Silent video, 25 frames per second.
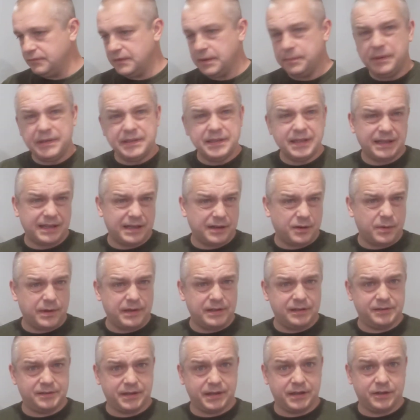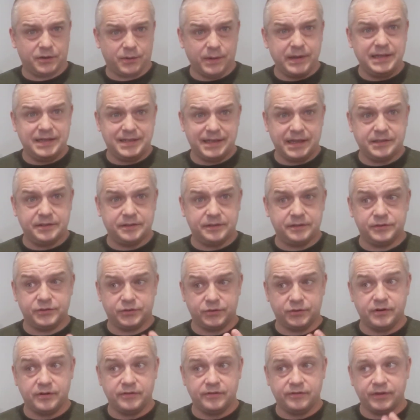Basically a quintessential
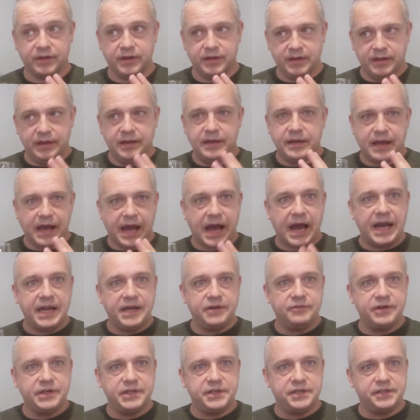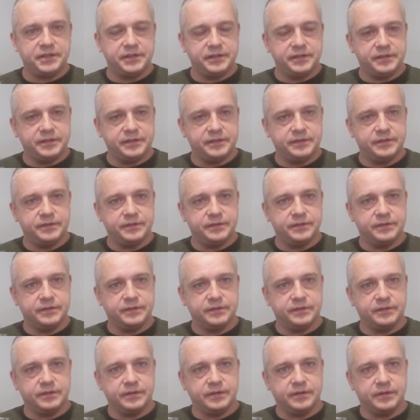sort of Irish
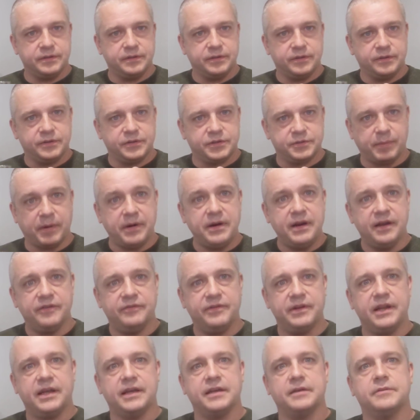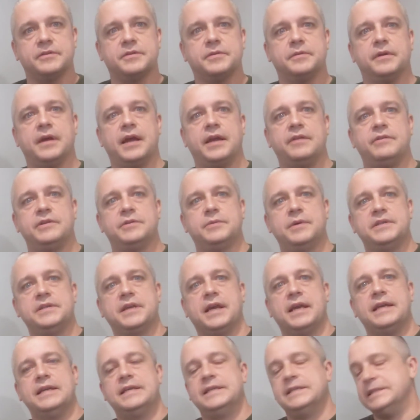spirit, if you like, Irish
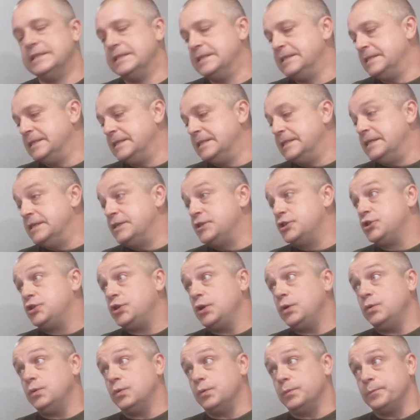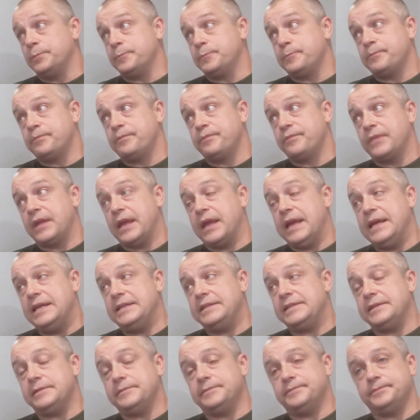whiskey. So
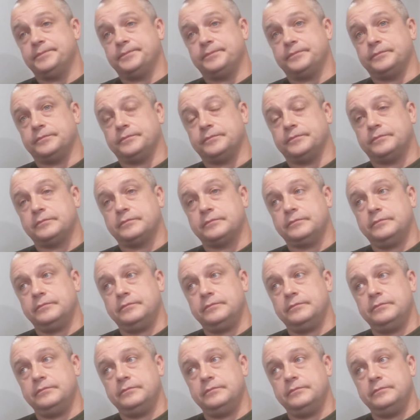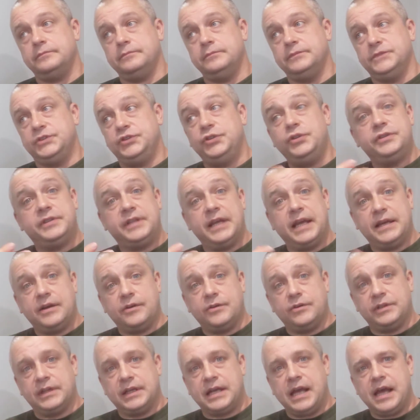it should take
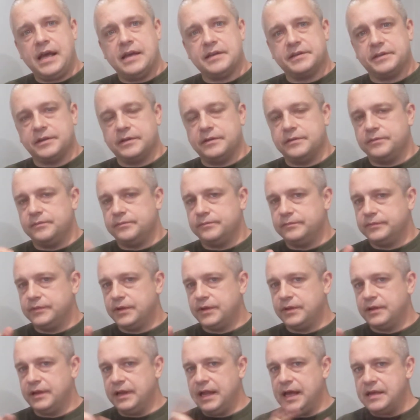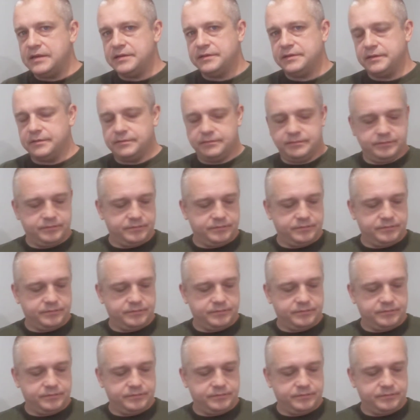on the cask. Now, the last